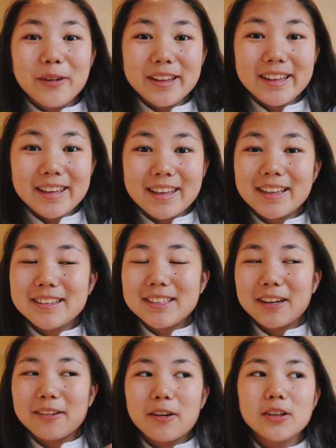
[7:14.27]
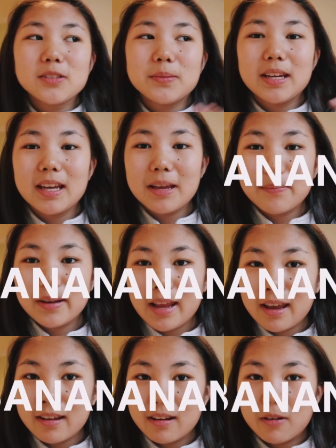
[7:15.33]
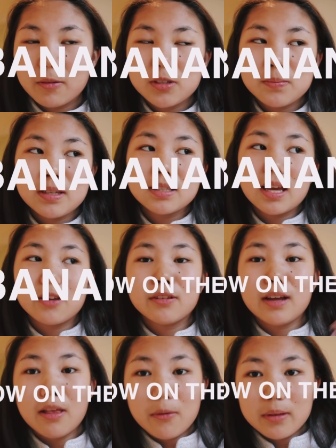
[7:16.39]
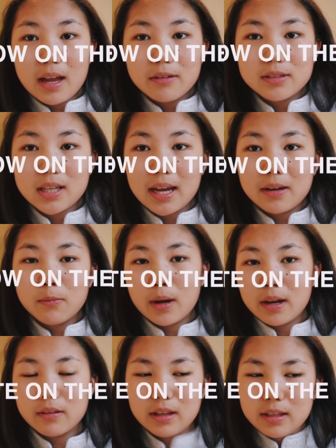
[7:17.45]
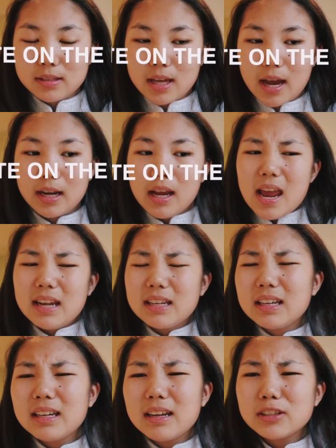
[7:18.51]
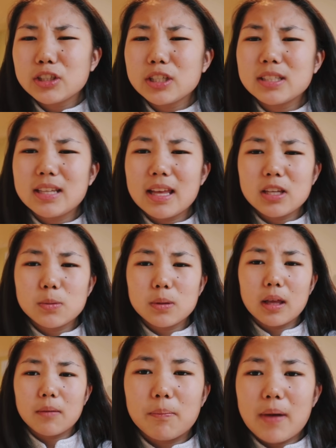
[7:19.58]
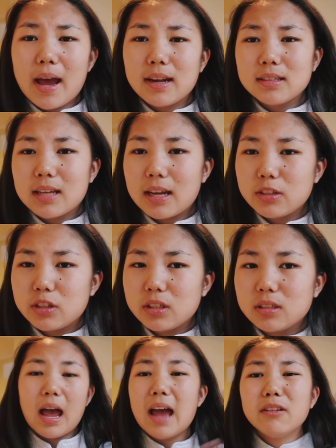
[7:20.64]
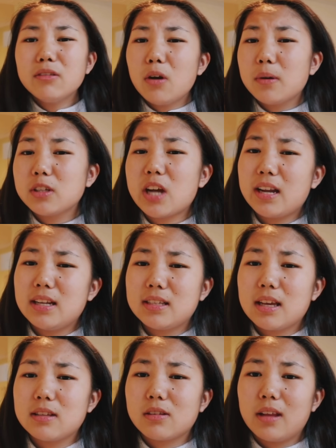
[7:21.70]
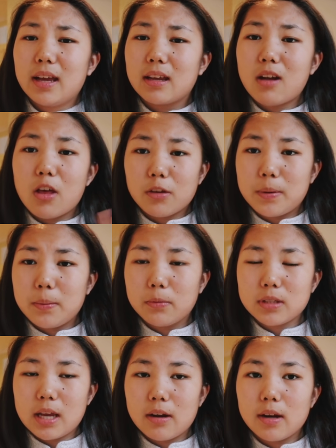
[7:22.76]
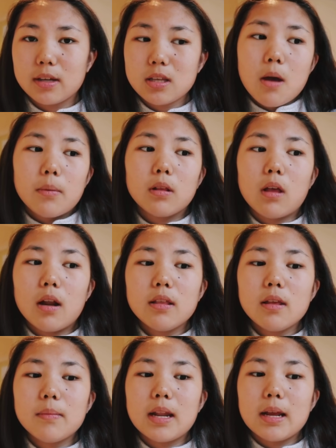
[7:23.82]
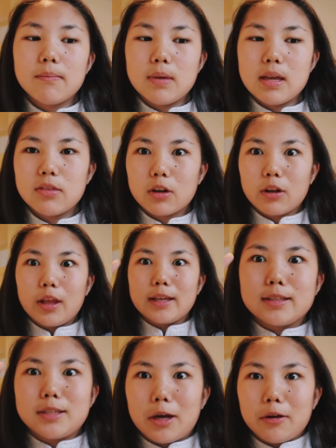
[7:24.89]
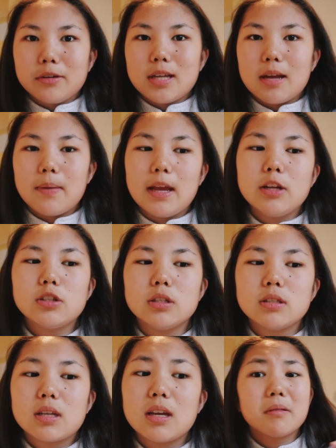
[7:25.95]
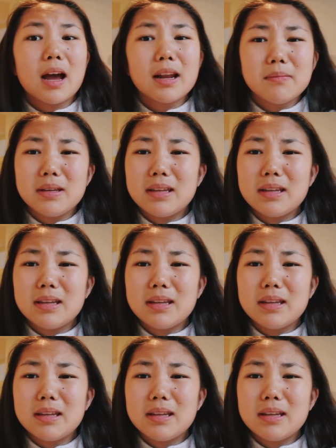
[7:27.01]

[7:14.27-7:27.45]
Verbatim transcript: One of the kids there calls me a banana, which means that you're yellow on the outside and white on the inside. And he didn't necessarily say this with like bad intentions. I don't know what Chinese kids are like in other people's areas, but a lot of them that I meet that are like stereotype Asians can kind of be